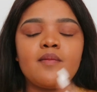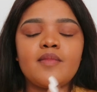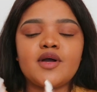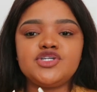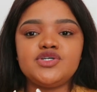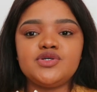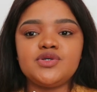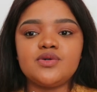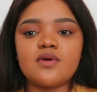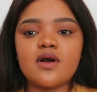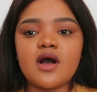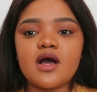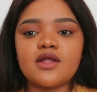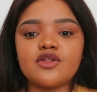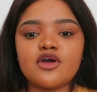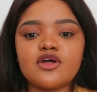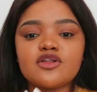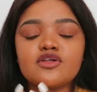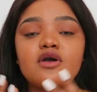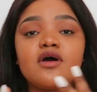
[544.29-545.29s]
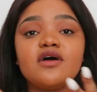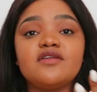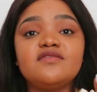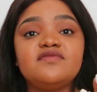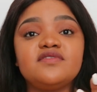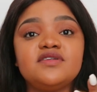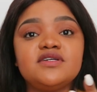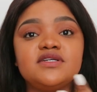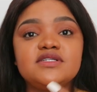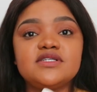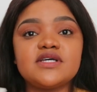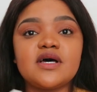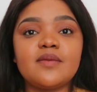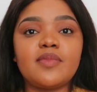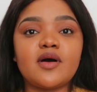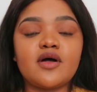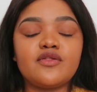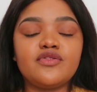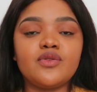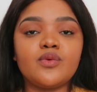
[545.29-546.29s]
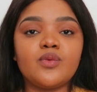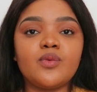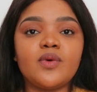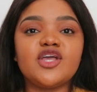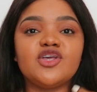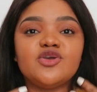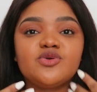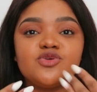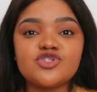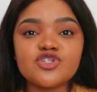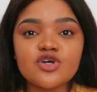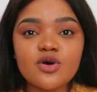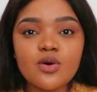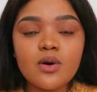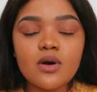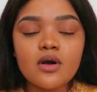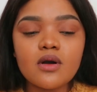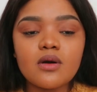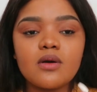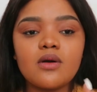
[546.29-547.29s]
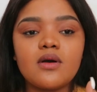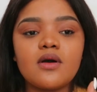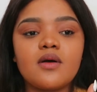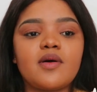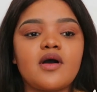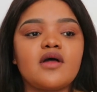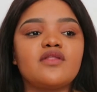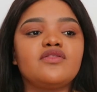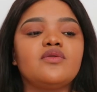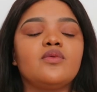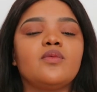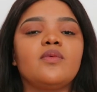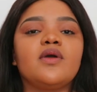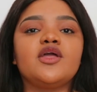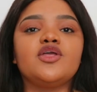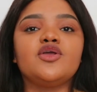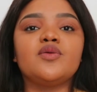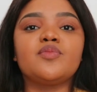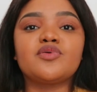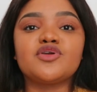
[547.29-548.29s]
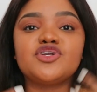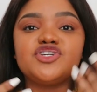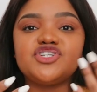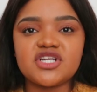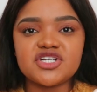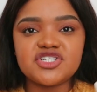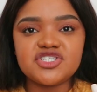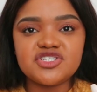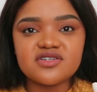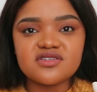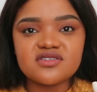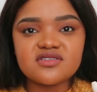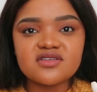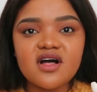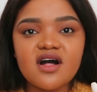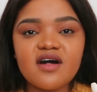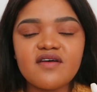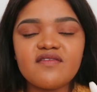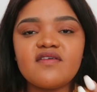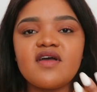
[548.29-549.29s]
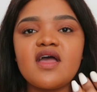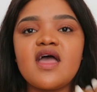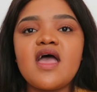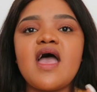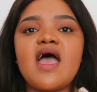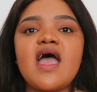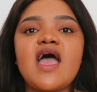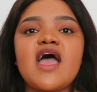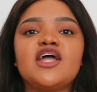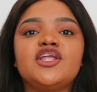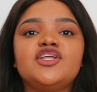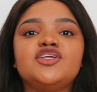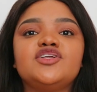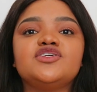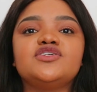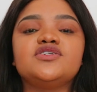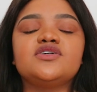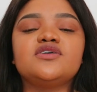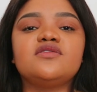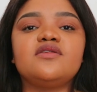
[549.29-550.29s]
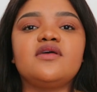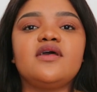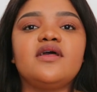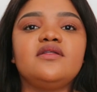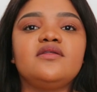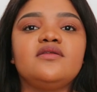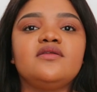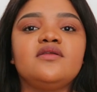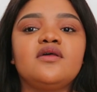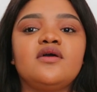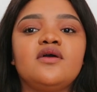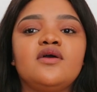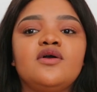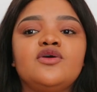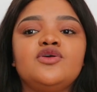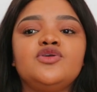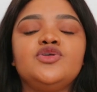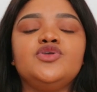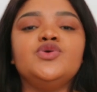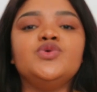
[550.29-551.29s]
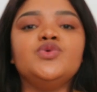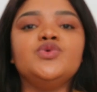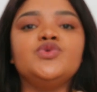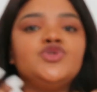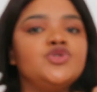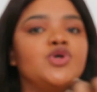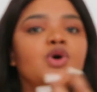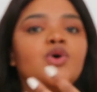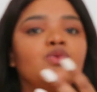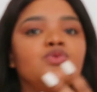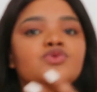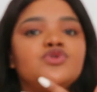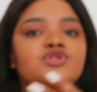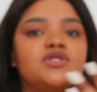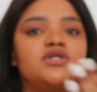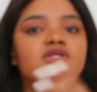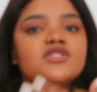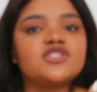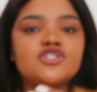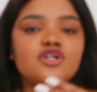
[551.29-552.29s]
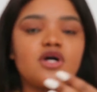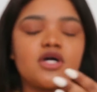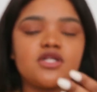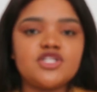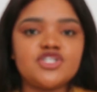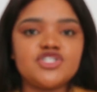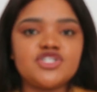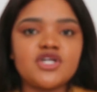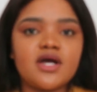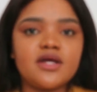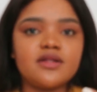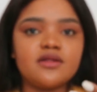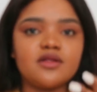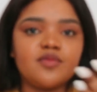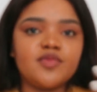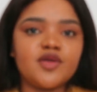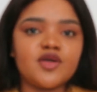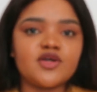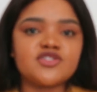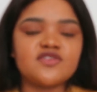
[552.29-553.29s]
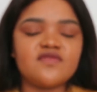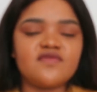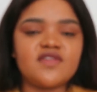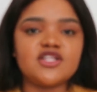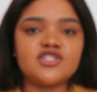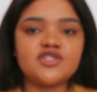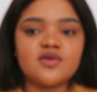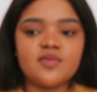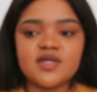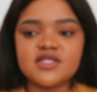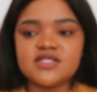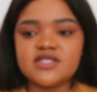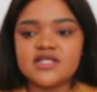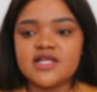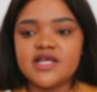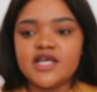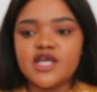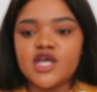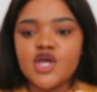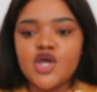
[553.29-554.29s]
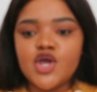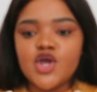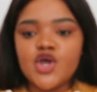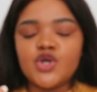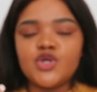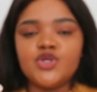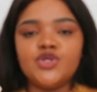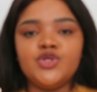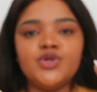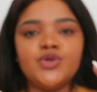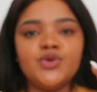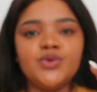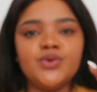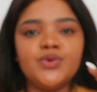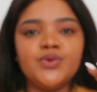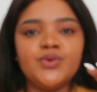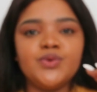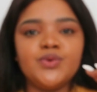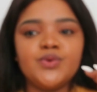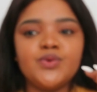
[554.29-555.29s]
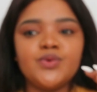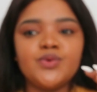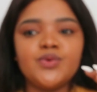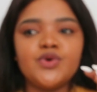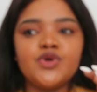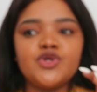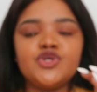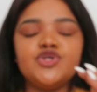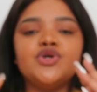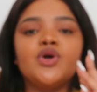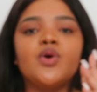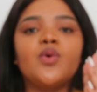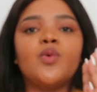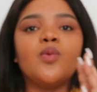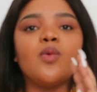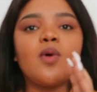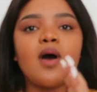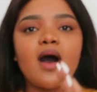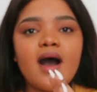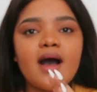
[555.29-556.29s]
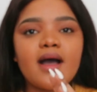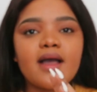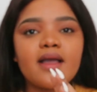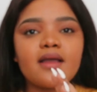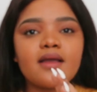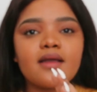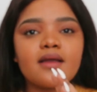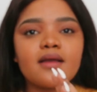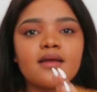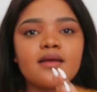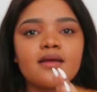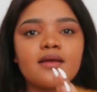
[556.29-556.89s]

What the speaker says: but you are not confident about the way you talk or about the way you project yourself, and then you don't start the channel because of that. So basically your why